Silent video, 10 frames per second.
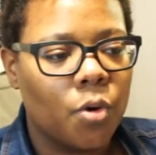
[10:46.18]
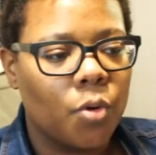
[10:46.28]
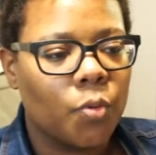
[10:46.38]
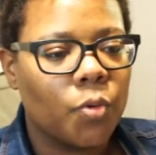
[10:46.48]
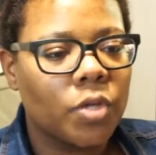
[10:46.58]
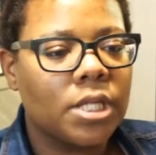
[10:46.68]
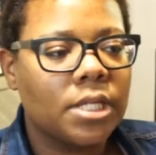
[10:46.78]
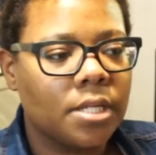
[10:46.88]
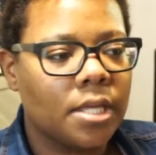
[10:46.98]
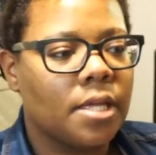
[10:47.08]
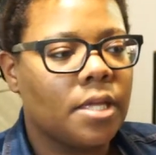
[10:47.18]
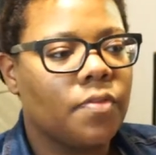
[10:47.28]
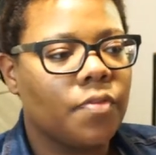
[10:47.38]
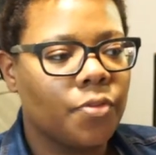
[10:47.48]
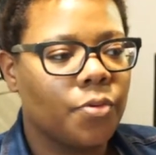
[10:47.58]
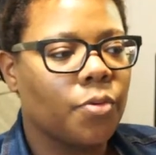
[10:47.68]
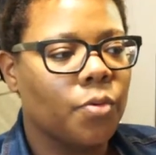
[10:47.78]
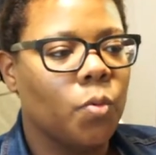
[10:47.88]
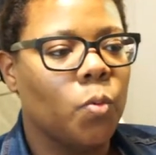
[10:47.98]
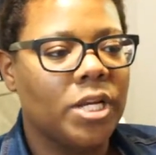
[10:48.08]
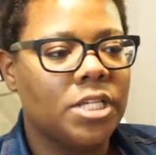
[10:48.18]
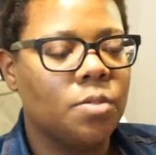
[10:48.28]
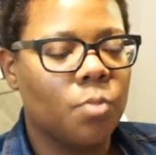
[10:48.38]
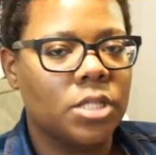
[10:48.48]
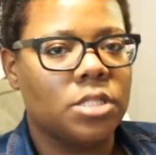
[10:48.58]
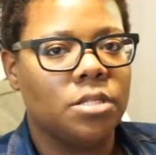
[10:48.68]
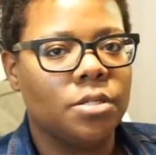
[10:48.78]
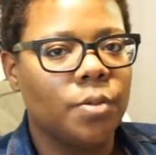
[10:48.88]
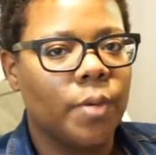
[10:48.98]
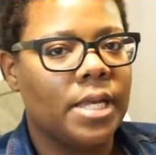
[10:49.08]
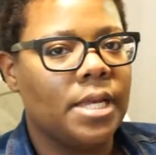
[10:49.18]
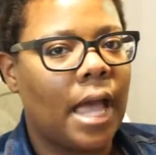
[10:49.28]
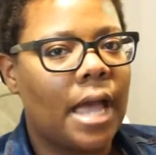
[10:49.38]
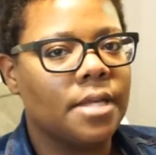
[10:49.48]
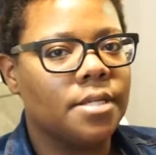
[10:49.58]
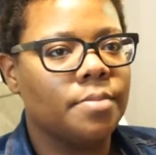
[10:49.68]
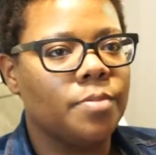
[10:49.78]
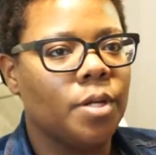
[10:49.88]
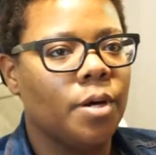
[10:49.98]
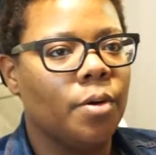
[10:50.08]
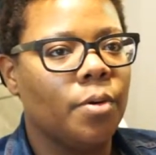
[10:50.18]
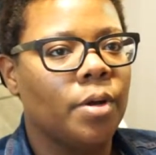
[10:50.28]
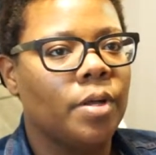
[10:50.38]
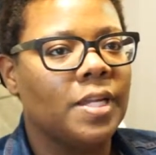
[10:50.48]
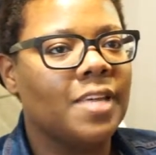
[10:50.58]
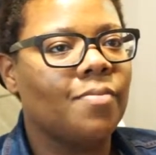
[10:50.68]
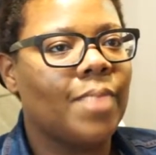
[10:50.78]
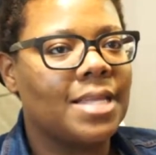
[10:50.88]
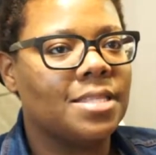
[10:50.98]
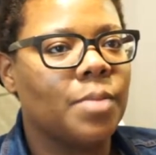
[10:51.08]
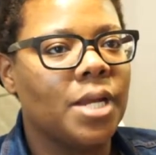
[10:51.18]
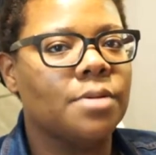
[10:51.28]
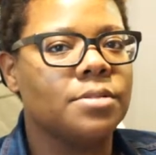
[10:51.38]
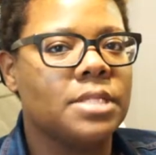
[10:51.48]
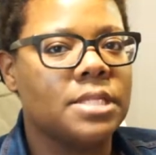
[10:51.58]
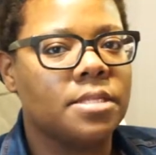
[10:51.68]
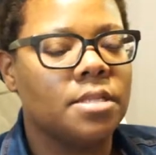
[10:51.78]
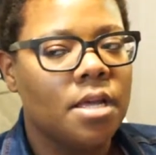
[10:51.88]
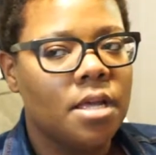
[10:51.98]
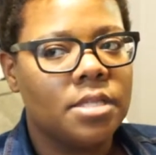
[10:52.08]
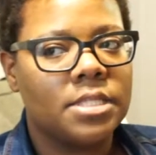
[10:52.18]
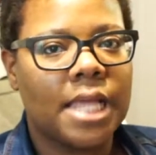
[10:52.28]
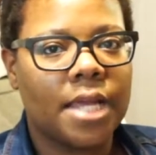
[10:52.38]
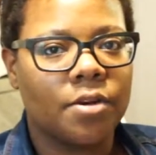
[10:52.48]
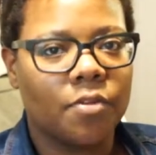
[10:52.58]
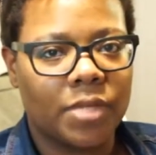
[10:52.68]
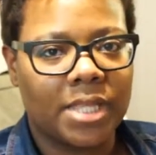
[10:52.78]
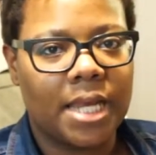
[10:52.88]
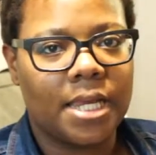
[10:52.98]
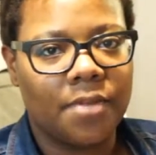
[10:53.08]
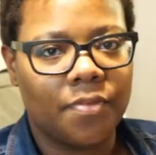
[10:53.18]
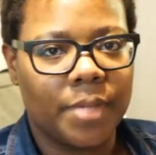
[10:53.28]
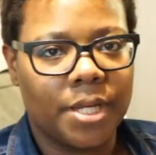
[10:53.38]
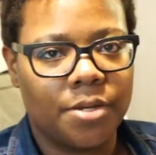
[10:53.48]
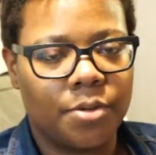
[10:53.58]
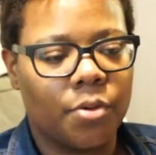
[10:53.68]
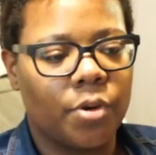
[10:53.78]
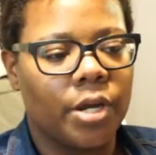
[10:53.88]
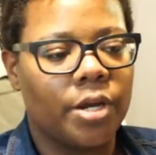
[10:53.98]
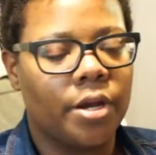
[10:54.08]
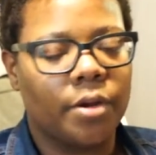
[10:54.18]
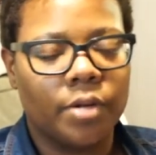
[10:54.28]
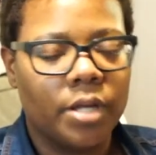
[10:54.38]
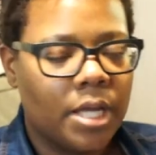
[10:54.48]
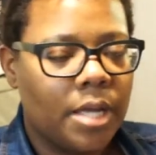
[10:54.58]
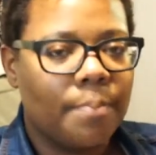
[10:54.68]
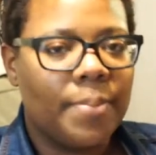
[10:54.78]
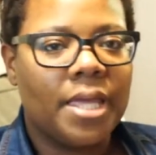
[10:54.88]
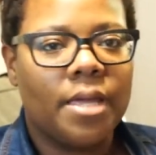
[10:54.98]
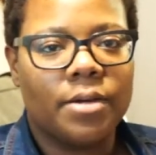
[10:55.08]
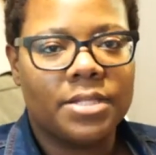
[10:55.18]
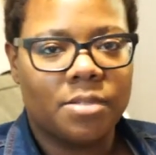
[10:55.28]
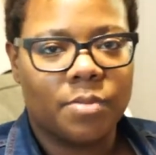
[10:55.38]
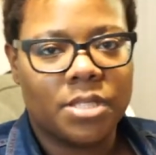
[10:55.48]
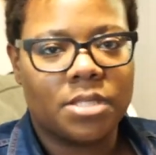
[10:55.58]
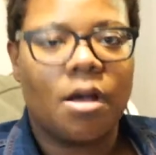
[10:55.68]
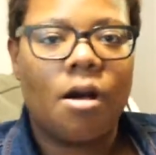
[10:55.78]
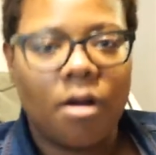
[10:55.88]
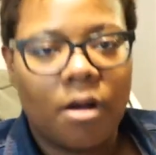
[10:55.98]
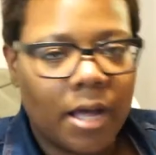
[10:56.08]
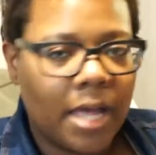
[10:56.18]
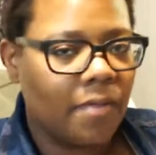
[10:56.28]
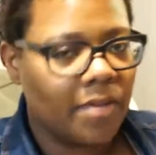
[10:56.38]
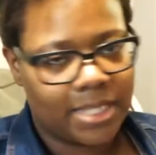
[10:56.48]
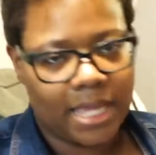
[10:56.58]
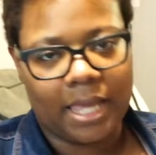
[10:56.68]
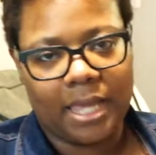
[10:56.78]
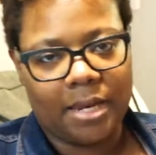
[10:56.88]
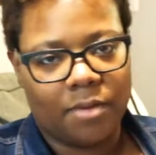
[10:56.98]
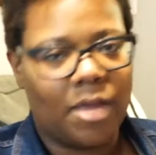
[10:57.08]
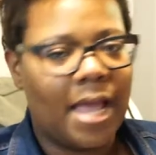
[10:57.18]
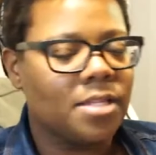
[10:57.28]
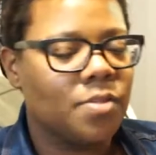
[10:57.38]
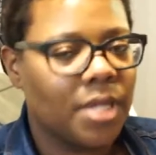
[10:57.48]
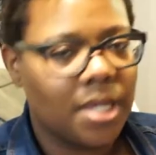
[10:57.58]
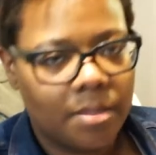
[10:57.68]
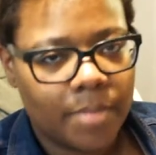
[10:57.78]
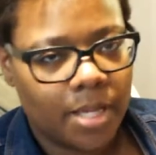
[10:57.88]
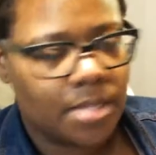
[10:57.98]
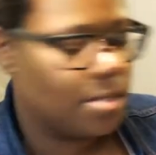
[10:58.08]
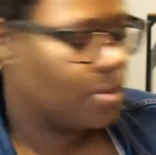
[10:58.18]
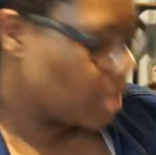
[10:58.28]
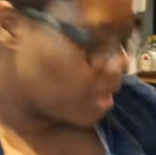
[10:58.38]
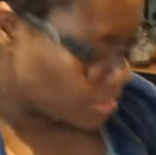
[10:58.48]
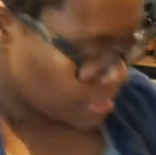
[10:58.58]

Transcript: really live through what she wants to do and not, you know, live by someone else's standard of what they need for me to do or, you know, be on someone's call every second and answering emails and doing all these